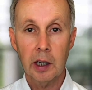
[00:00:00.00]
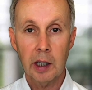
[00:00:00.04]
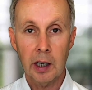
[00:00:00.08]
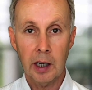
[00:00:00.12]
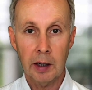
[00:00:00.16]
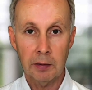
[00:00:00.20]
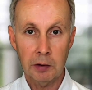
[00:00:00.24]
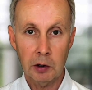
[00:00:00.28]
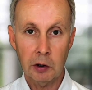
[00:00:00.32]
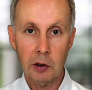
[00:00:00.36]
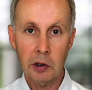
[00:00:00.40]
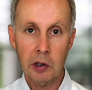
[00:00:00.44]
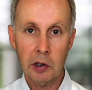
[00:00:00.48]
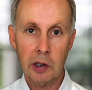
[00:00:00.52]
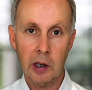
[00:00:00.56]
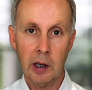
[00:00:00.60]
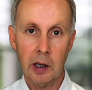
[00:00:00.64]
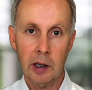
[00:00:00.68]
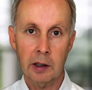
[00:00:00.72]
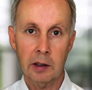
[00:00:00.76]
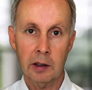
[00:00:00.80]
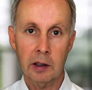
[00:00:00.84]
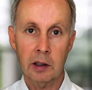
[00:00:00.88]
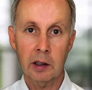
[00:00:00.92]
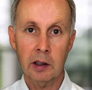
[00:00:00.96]
if you
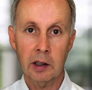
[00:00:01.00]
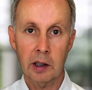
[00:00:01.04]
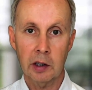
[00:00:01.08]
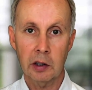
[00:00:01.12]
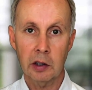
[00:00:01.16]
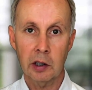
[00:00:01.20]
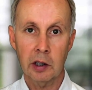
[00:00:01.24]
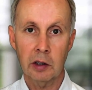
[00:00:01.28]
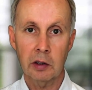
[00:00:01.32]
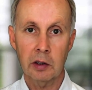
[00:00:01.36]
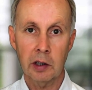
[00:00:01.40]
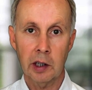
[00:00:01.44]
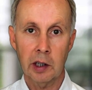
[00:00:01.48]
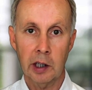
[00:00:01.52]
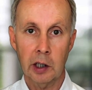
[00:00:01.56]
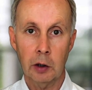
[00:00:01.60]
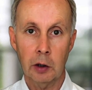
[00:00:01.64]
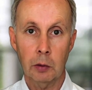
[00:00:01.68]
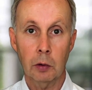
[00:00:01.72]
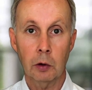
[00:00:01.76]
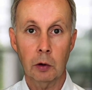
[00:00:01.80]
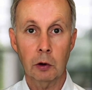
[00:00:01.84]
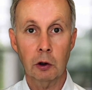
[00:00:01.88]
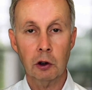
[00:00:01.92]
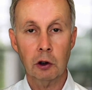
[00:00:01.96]
decided to
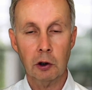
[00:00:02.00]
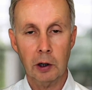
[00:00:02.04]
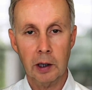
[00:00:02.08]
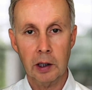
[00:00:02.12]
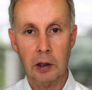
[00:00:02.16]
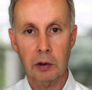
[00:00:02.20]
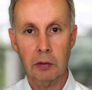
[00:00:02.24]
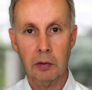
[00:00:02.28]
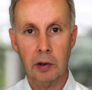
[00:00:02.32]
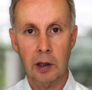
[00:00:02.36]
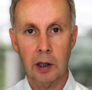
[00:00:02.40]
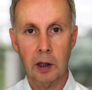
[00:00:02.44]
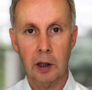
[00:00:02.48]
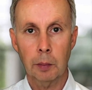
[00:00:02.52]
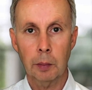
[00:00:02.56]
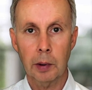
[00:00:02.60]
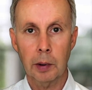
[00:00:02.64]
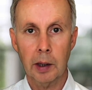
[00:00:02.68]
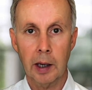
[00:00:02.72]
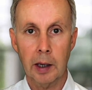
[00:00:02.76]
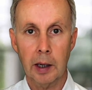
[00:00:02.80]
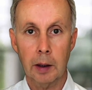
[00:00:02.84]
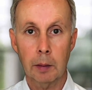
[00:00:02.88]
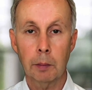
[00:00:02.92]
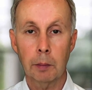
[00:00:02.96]
discontinue or transfer the
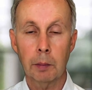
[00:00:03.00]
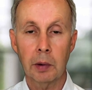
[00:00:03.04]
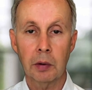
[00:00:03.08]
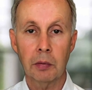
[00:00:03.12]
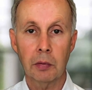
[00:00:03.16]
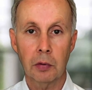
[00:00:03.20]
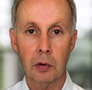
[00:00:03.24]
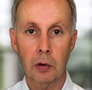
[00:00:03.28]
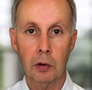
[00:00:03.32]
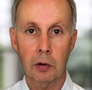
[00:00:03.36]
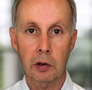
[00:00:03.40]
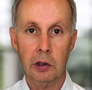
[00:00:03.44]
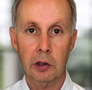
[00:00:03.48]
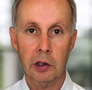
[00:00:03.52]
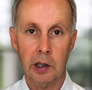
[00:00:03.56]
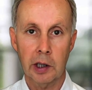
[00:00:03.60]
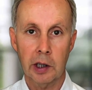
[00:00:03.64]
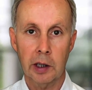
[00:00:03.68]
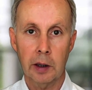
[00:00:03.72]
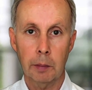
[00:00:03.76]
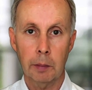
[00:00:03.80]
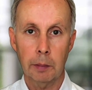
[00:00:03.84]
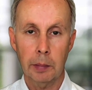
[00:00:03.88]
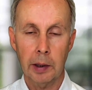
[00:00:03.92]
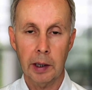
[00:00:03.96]
plan before a
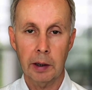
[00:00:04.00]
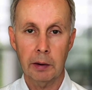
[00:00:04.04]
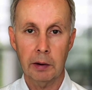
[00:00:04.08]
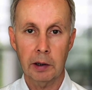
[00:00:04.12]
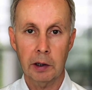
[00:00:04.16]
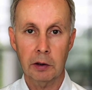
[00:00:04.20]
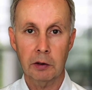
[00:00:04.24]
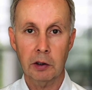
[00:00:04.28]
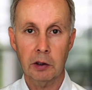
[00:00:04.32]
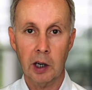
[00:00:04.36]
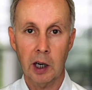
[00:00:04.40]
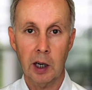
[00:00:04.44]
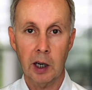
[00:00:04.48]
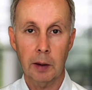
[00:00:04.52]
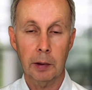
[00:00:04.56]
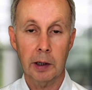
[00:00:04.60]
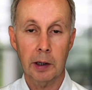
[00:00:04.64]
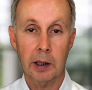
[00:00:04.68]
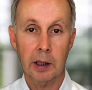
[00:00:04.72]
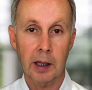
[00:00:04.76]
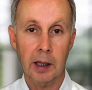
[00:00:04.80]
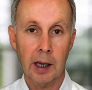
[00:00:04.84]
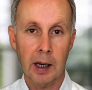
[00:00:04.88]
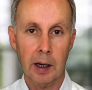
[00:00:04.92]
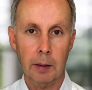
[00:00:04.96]
certain period of time had
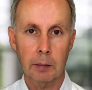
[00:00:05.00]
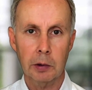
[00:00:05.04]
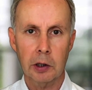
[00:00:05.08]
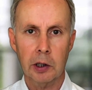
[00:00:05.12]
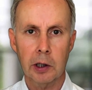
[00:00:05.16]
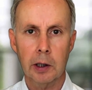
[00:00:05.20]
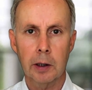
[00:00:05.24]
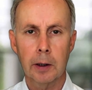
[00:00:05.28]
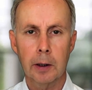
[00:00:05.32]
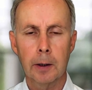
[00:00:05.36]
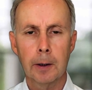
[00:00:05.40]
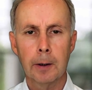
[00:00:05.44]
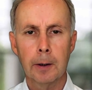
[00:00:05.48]
elapsed.